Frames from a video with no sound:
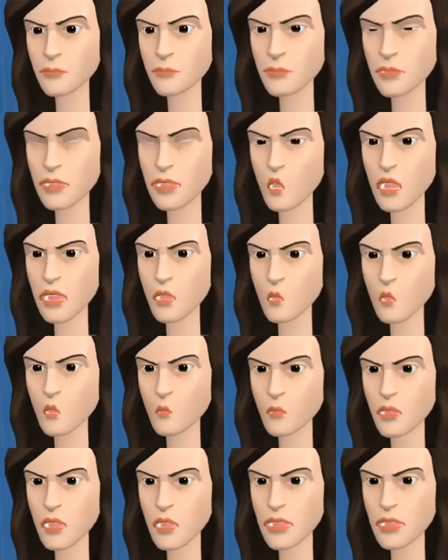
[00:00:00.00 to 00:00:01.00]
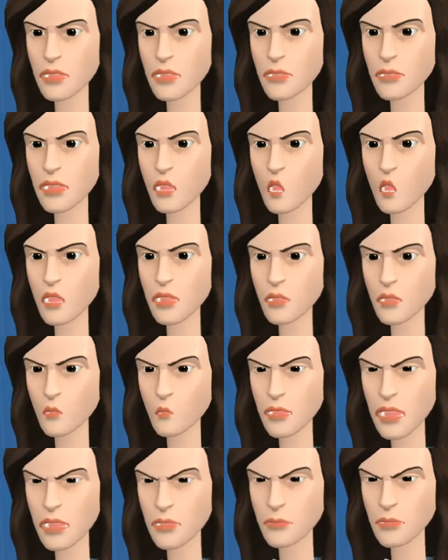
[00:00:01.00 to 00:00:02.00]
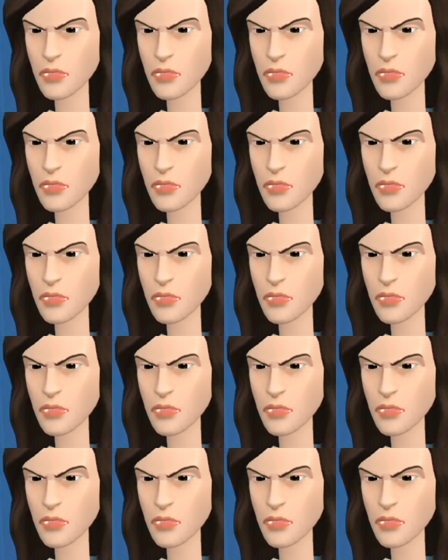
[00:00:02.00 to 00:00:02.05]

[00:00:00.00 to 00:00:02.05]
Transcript: I was super nice to Rosie